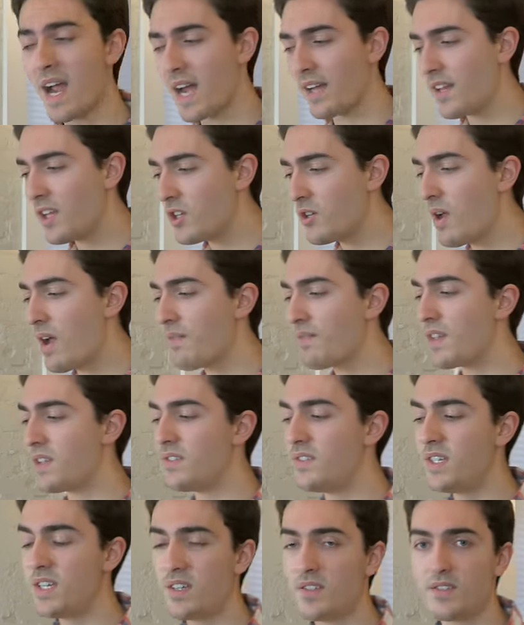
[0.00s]
And then you have the
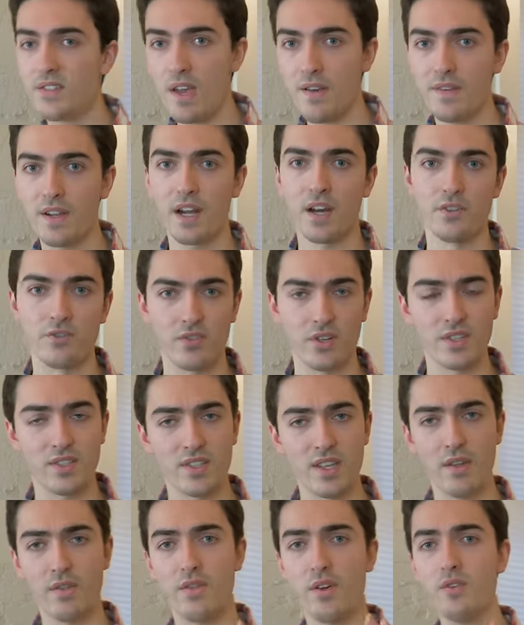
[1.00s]

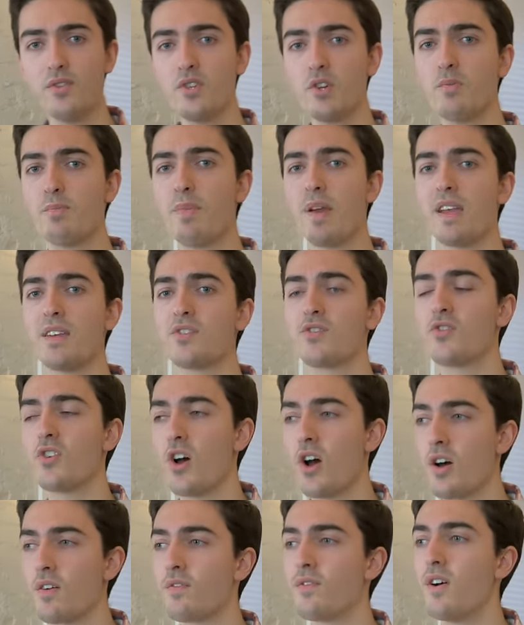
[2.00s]
D700s. Now, those are based
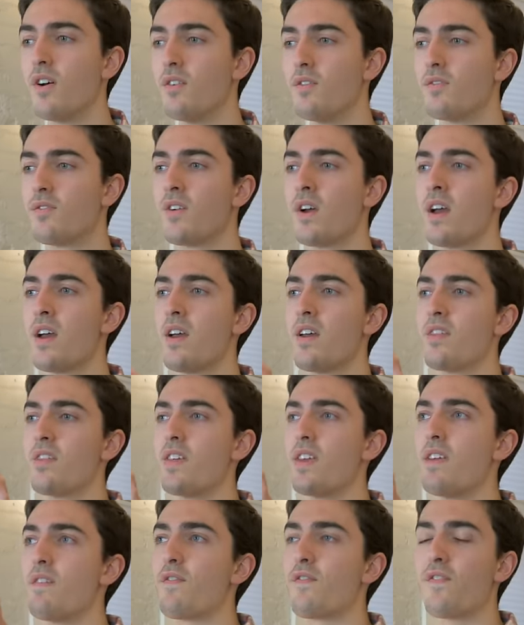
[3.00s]
off of
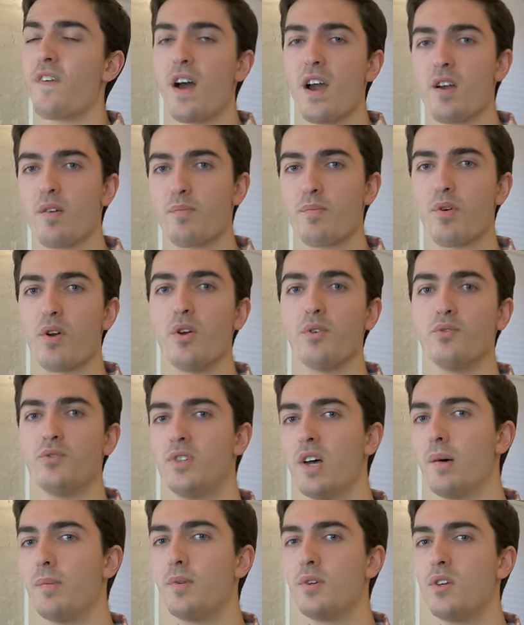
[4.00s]
the FirePro
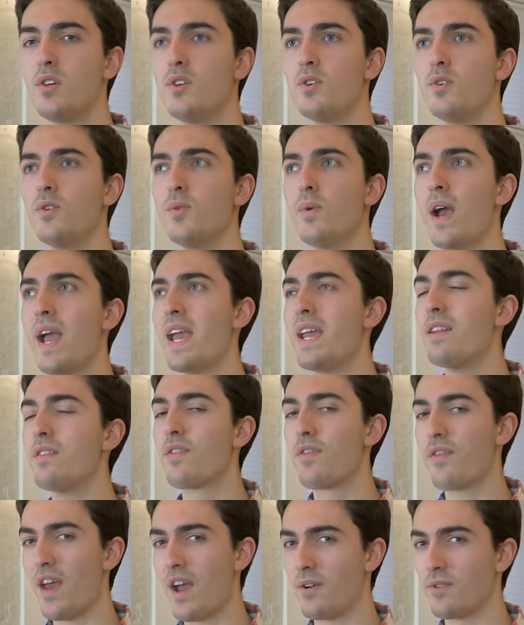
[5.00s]

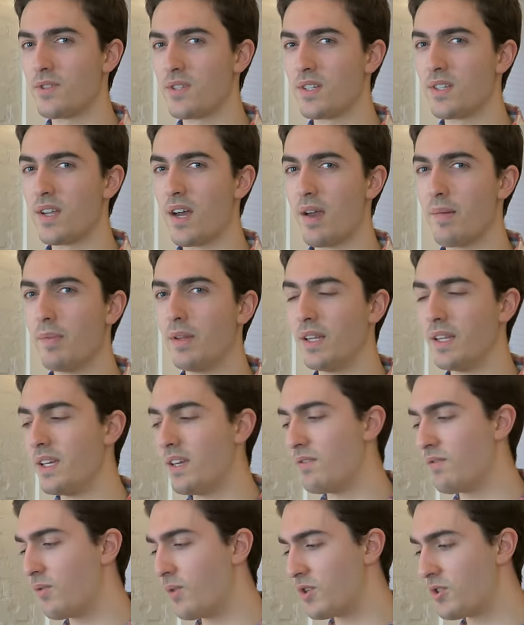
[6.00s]
W8000, I
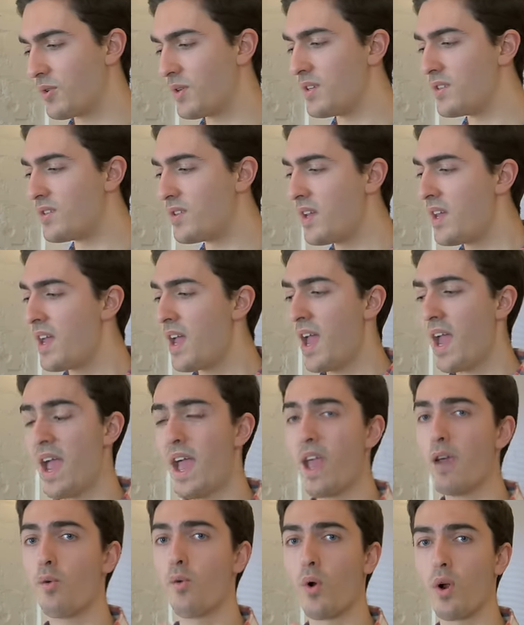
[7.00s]
believe, which was
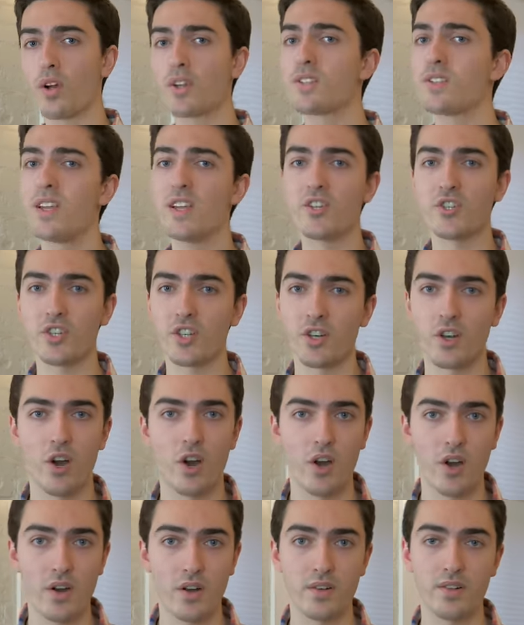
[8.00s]
a workstation
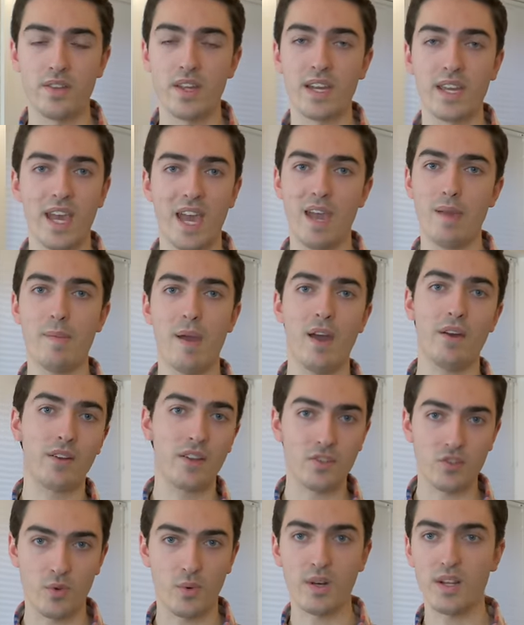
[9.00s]
card that came out
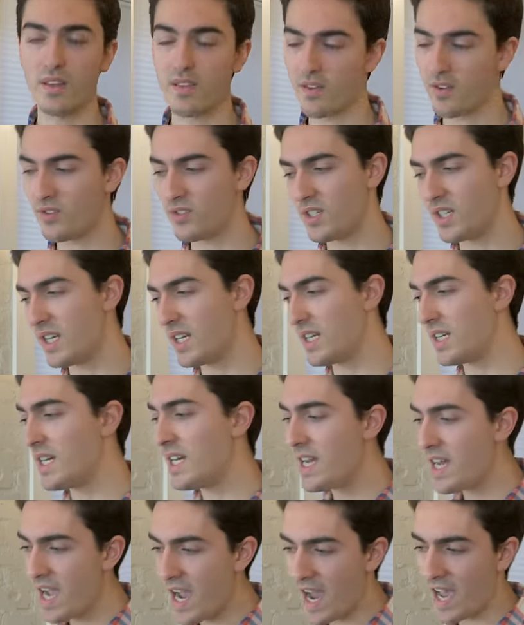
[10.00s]
in 2013.
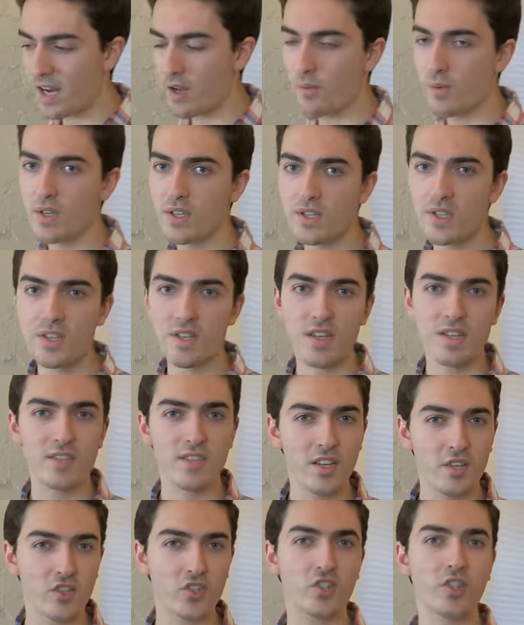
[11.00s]
And it was
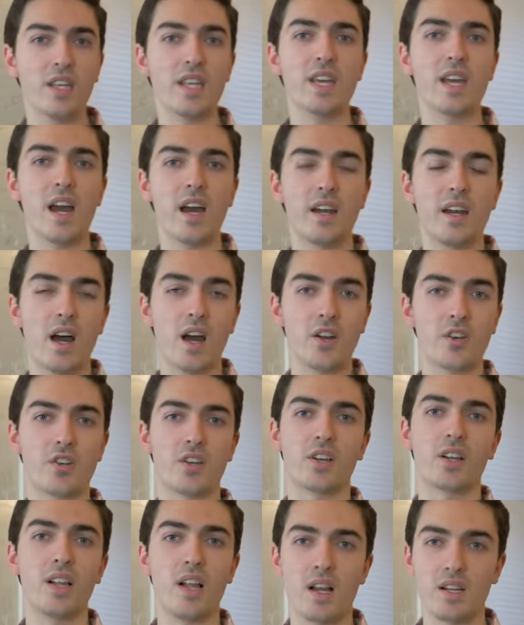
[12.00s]
essentially an
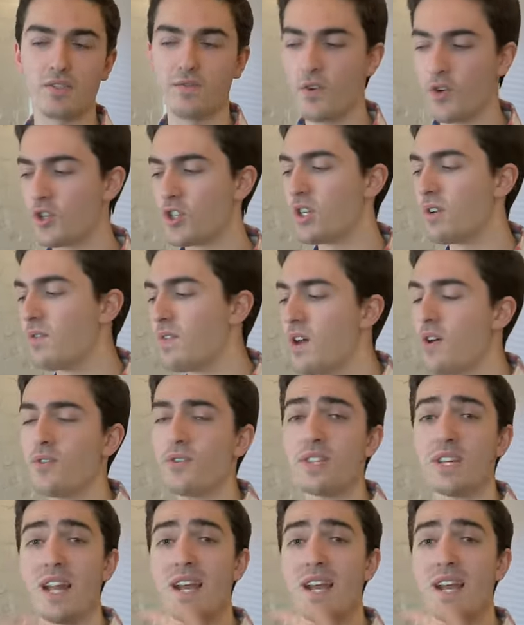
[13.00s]
underclocked version of those.